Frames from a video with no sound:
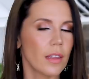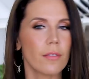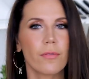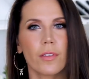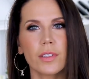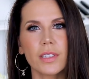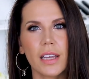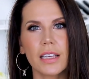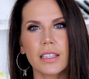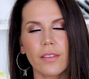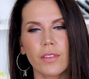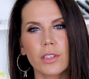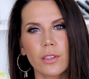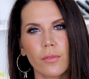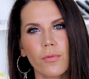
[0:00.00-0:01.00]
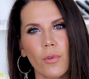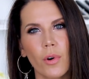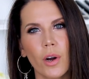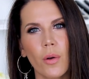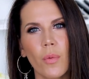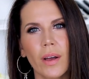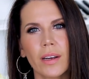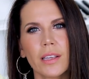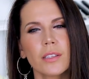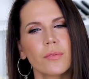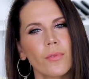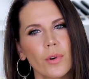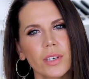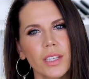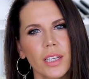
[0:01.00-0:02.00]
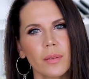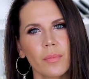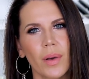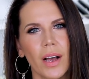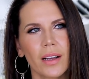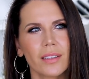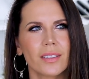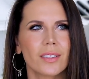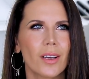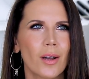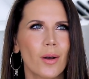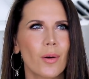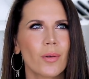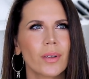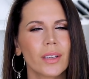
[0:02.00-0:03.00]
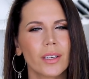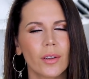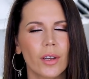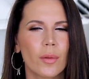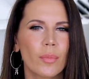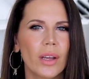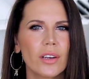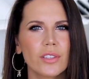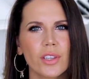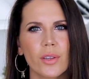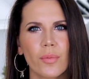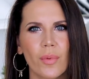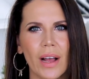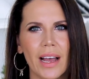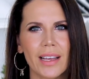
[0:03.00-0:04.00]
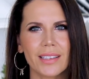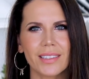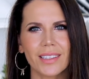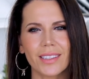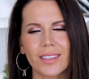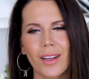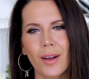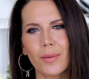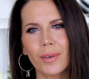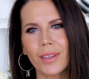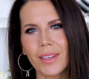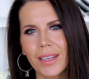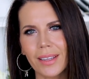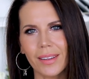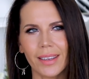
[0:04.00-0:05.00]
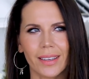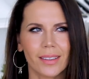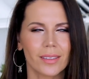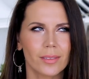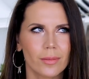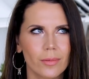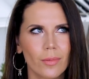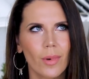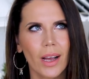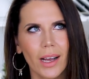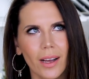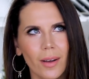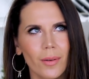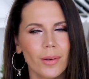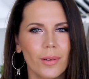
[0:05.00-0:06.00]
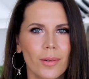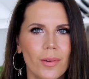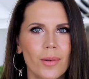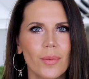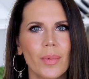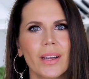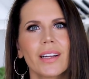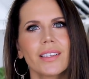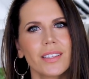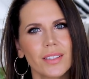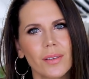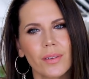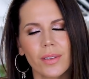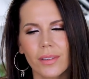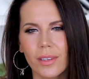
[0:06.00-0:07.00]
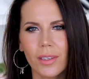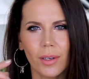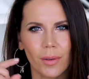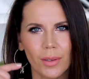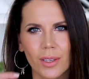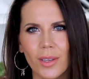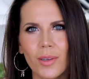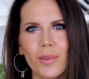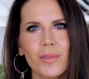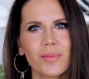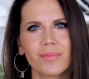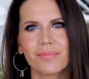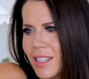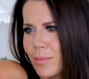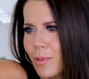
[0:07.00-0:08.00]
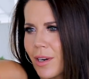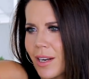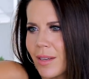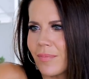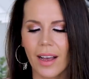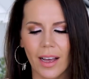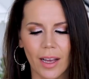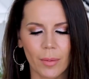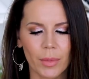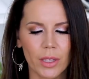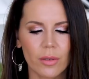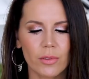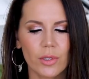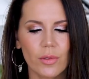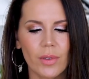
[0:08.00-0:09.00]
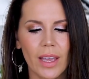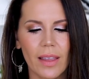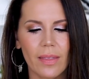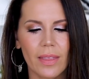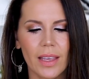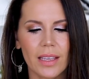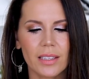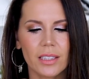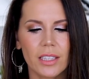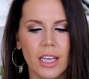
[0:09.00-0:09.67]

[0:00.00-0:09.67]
The full size of the Sephora one is 14 bucks, so, you know, compared to the rest, it's not really like wow, ooh, but it's still, you know, cute. It's pretty. Um, you do get this